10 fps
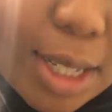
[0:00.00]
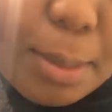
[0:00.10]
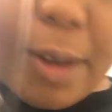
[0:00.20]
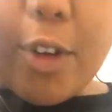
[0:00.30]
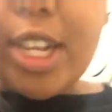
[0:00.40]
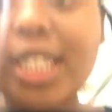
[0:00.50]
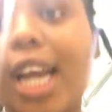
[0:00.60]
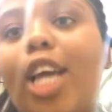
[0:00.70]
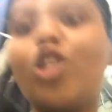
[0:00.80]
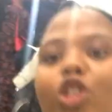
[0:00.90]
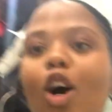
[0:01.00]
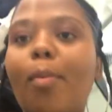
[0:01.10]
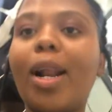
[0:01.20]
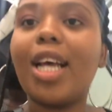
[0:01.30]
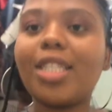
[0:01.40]
My friends and I used to
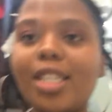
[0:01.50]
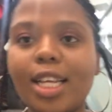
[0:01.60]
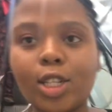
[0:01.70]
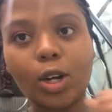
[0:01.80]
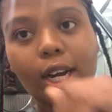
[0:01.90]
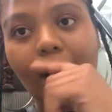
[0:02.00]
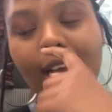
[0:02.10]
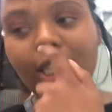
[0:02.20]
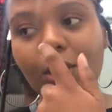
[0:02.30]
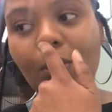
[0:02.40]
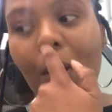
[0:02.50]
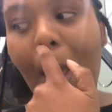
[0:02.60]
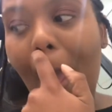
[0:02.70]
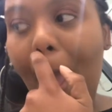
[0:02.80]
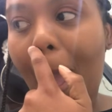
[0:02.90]
harmonize to that song in high school.
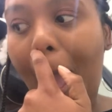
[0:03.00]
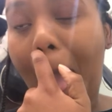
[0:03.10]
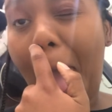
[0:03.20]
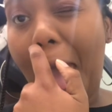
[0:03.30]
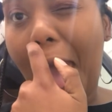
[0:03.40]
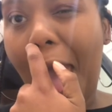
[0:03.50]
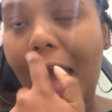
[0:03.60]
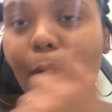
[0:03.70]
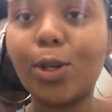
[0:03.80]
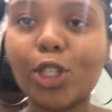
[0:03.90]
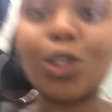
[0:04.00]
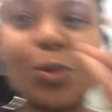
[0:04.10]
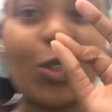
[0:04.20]
It was